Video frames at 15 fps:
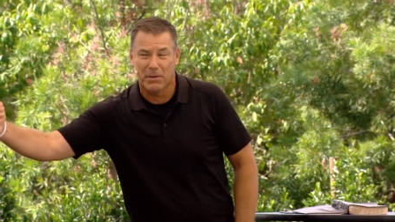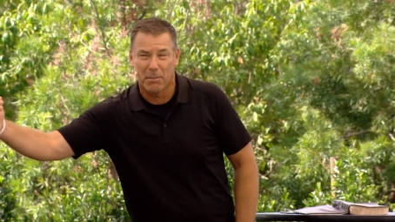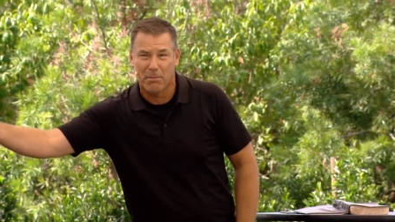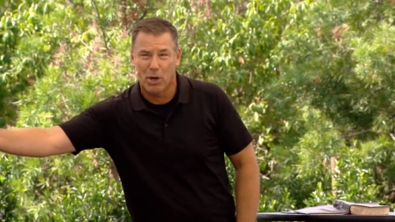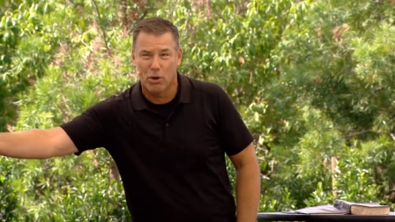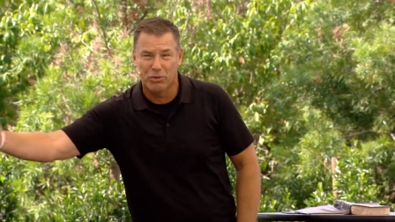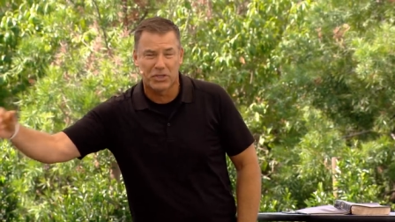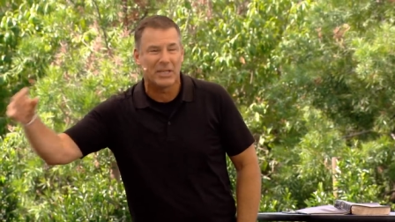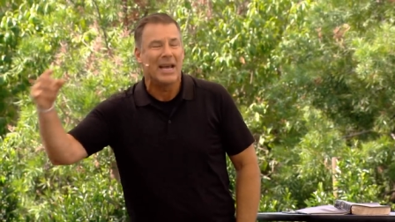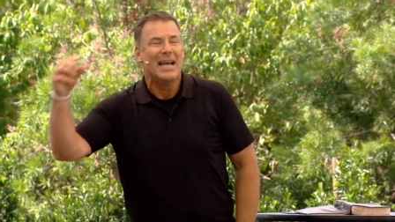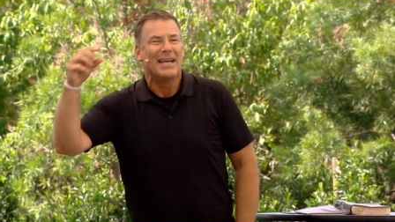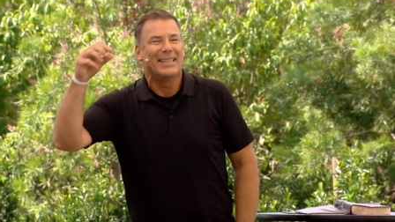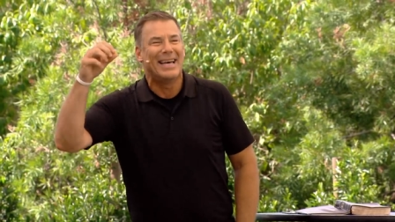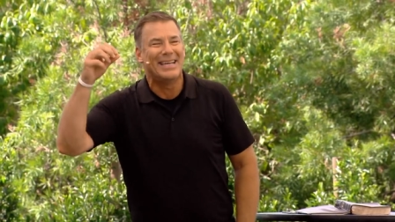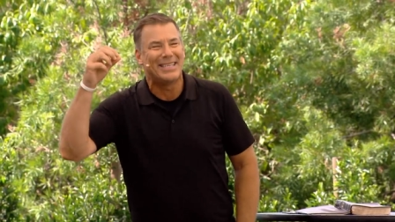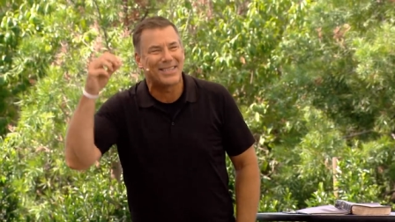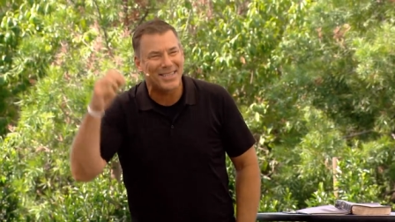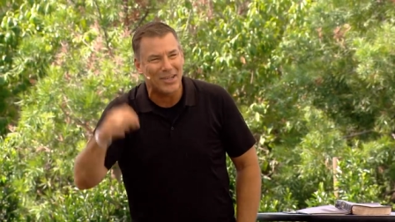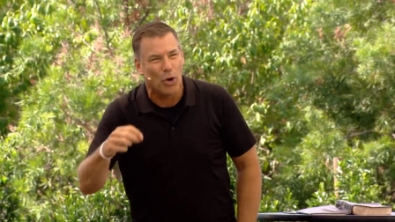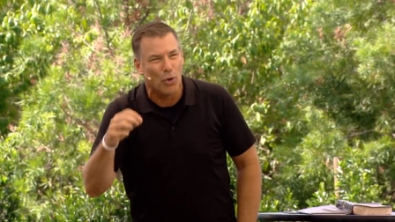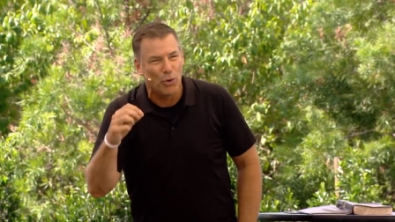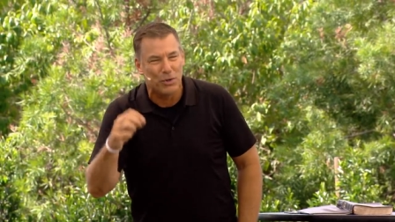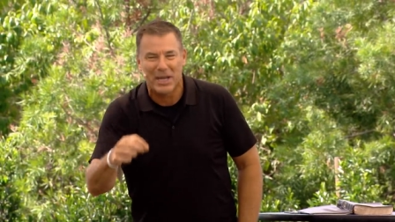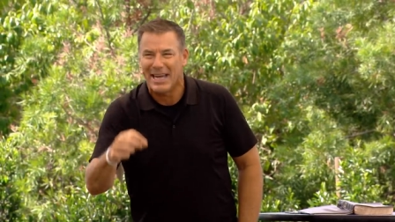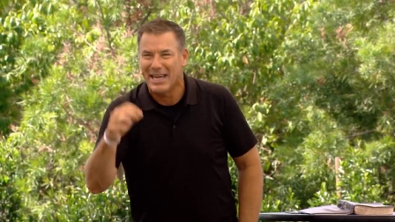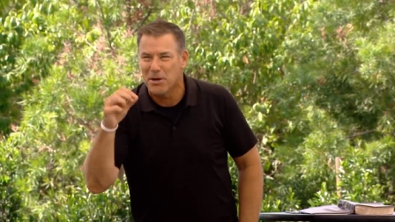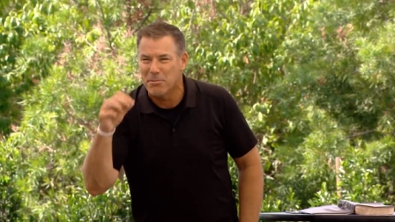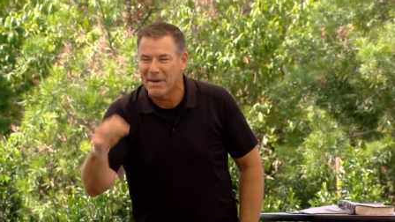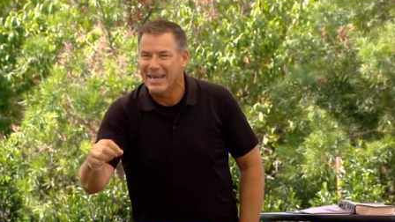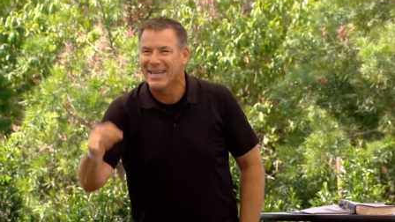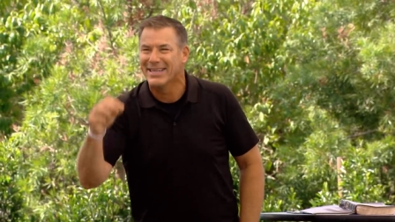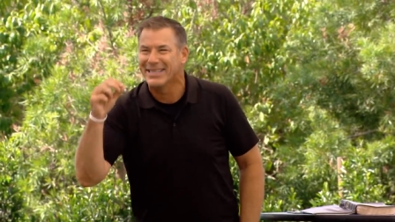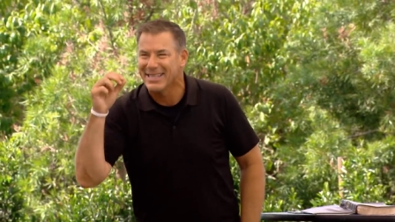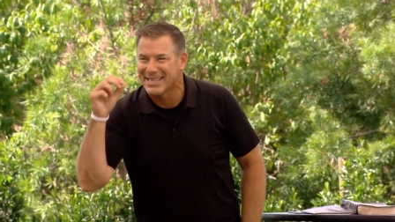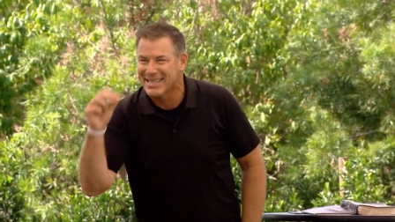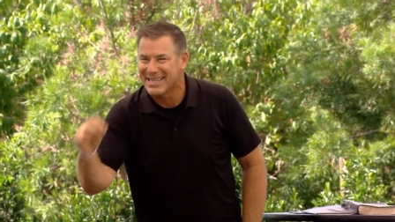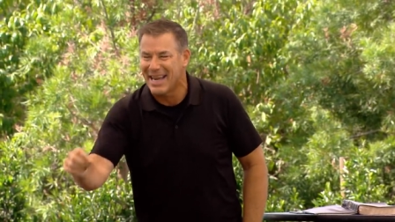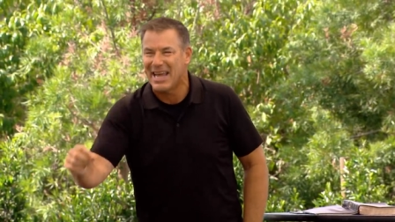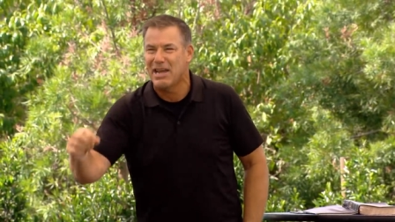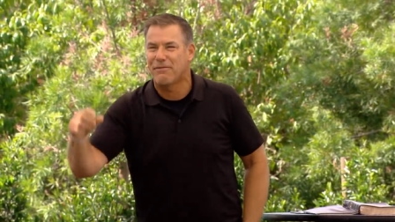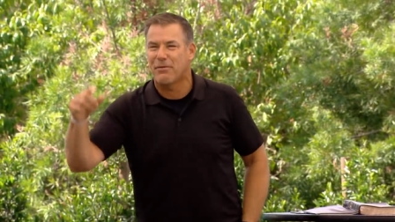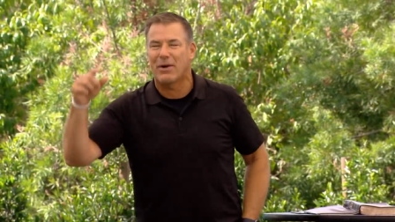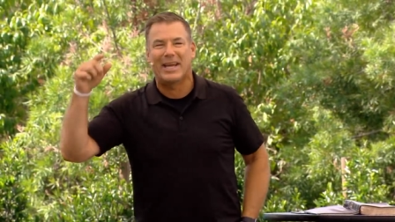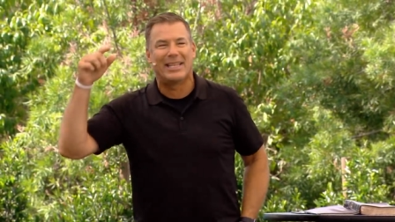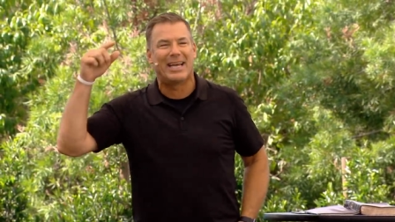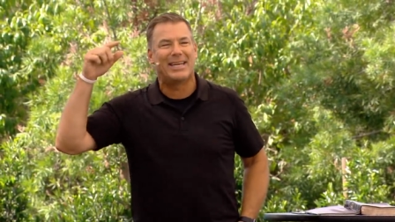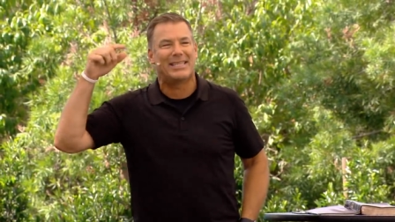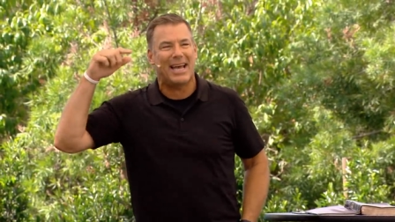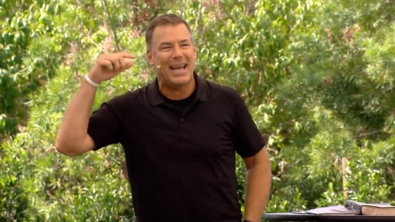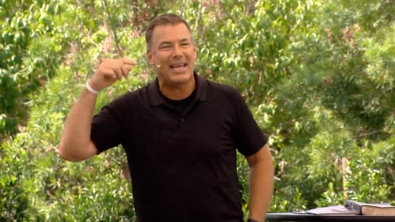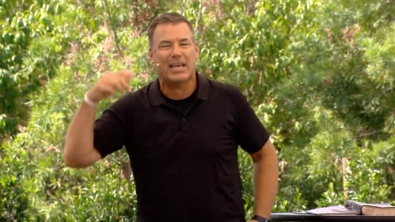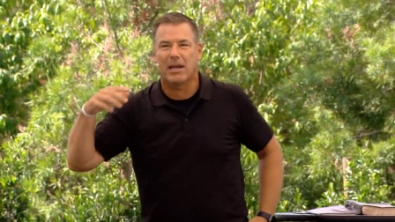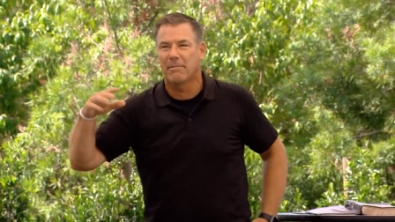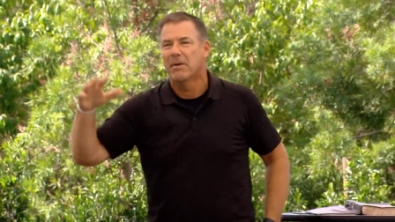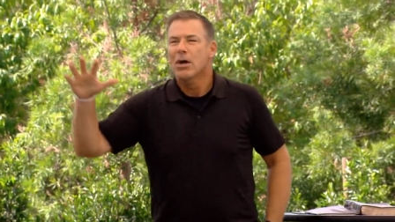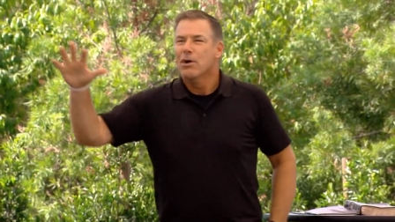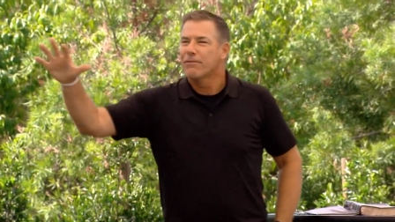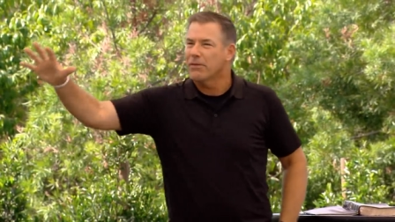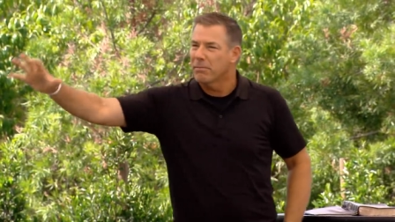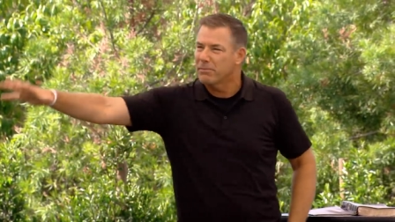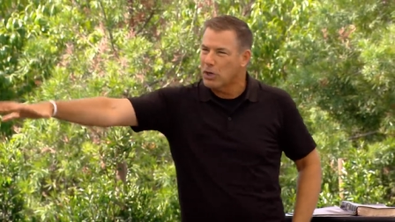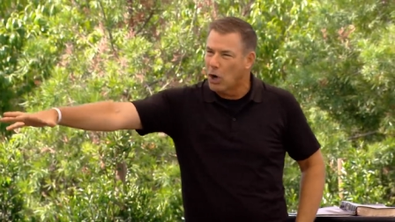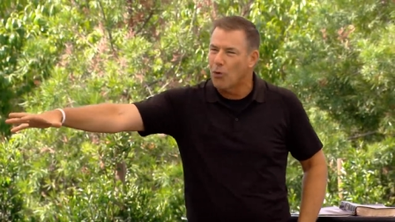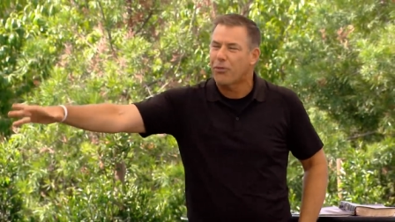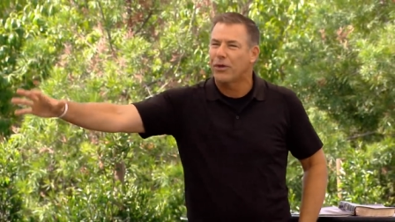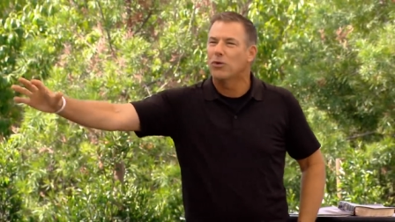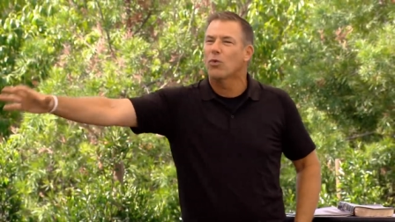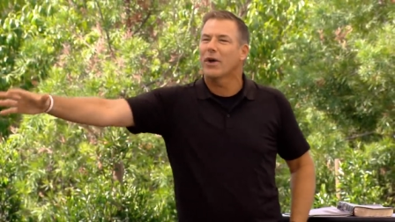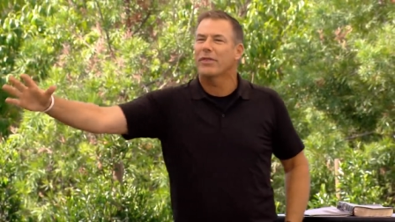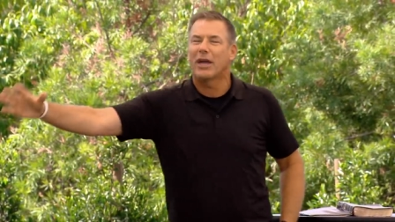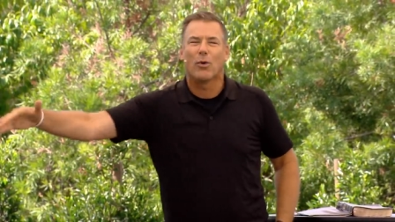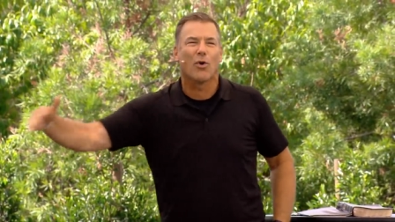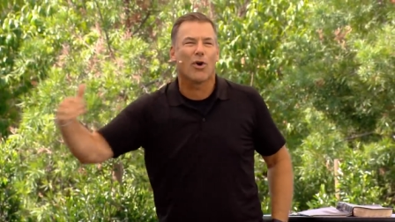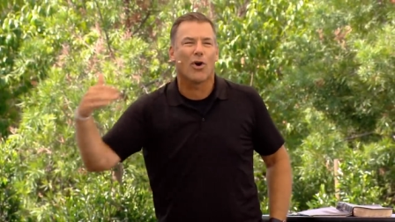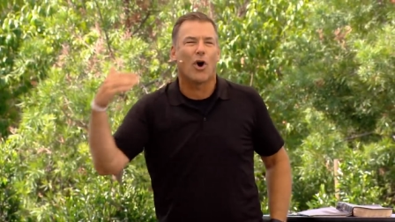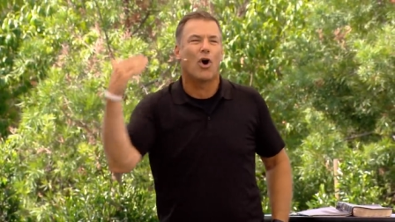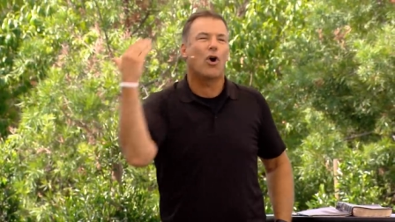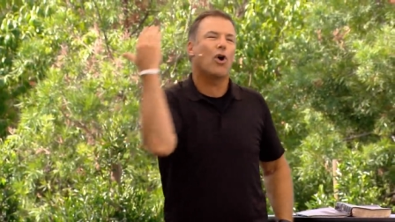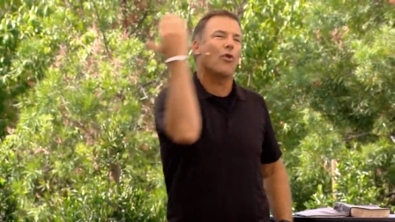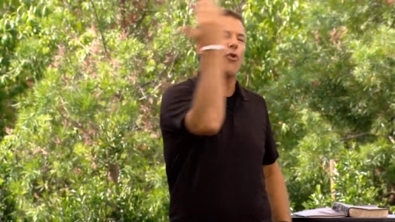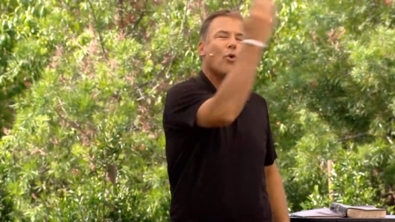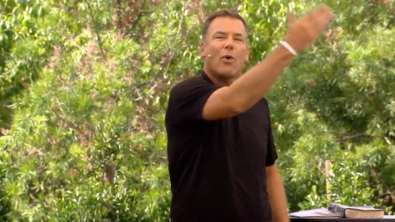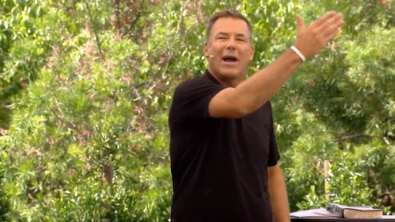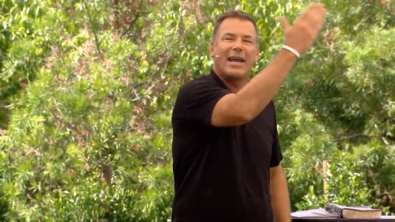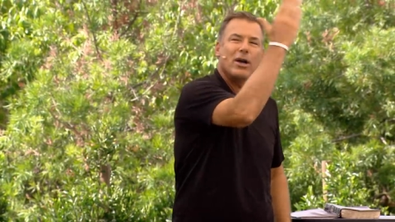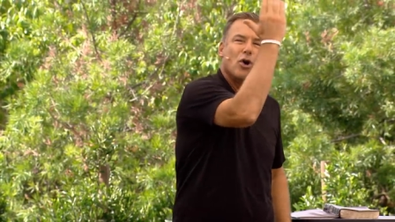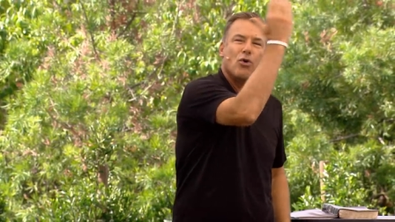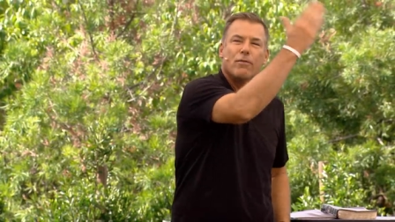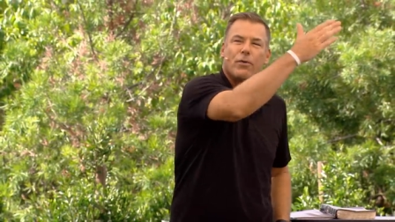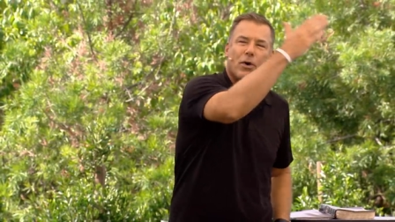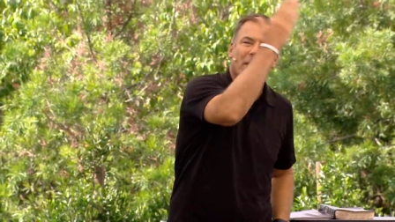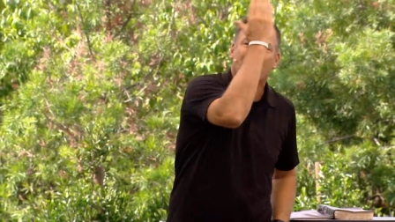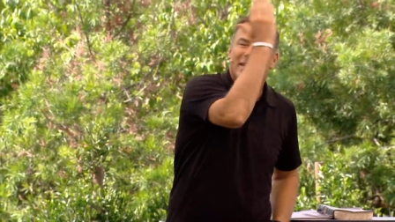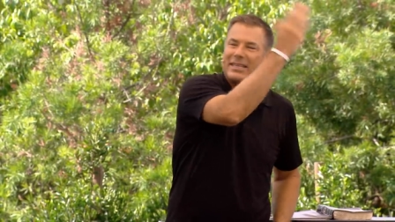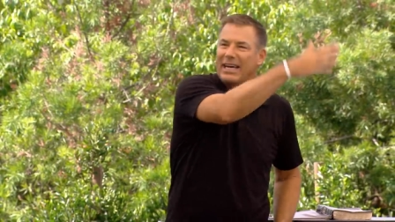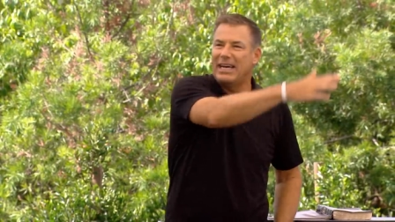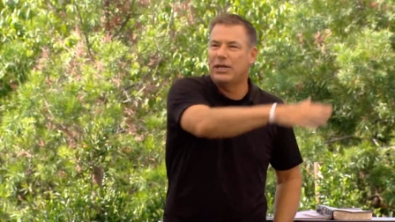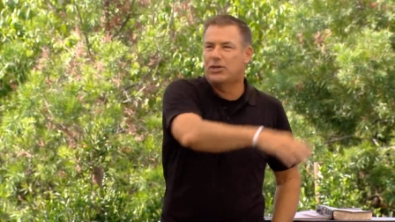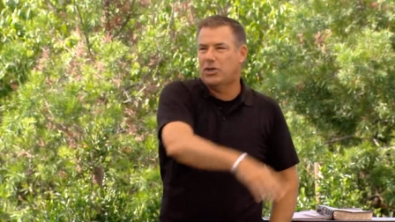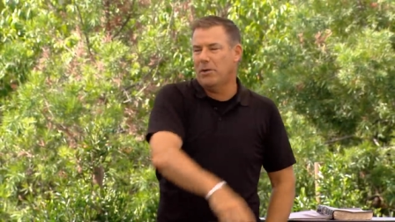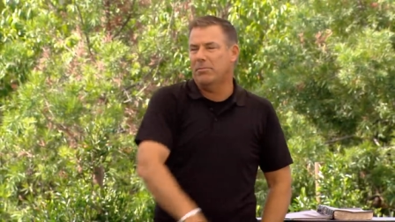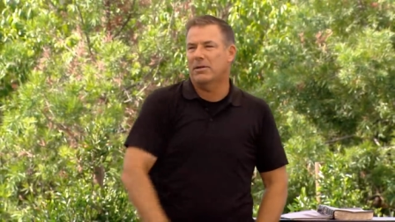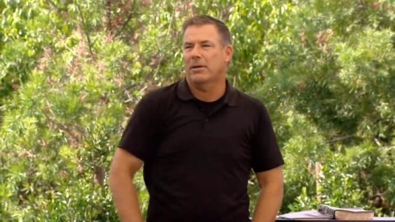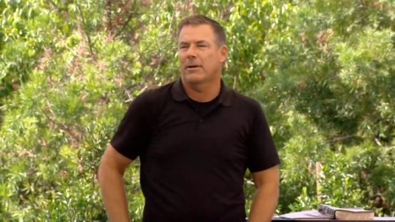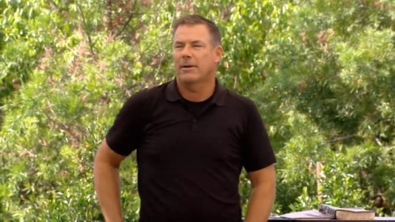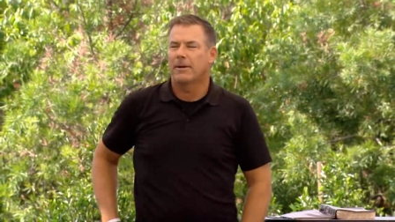the most, they sold him into slavery and they take him from Dothan, where they were, all the way over to Egypt.